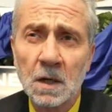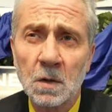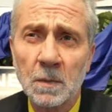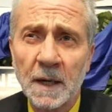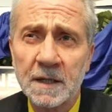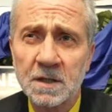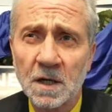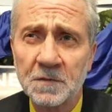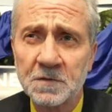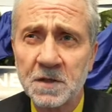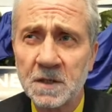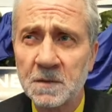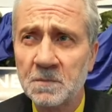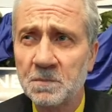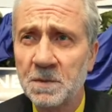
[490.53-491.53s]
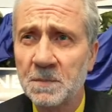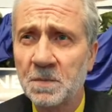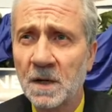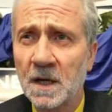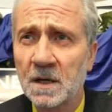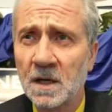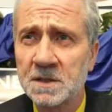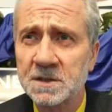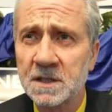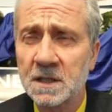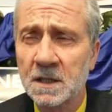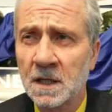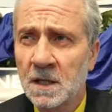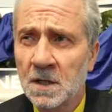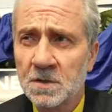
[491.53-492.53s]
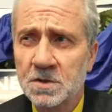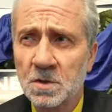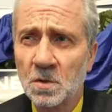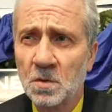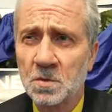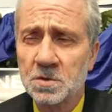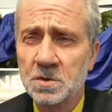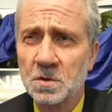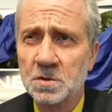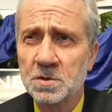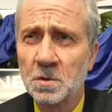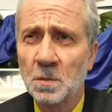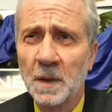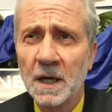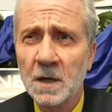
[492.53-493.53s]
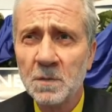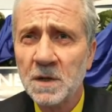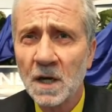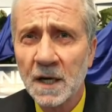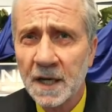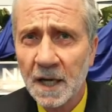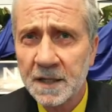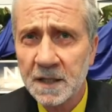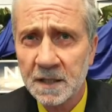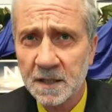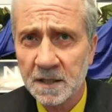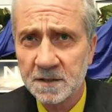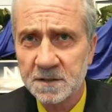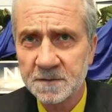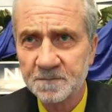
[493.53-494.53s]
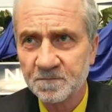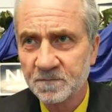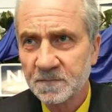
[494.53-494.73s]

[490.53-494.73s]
quite often people are asking, so where we are heading this?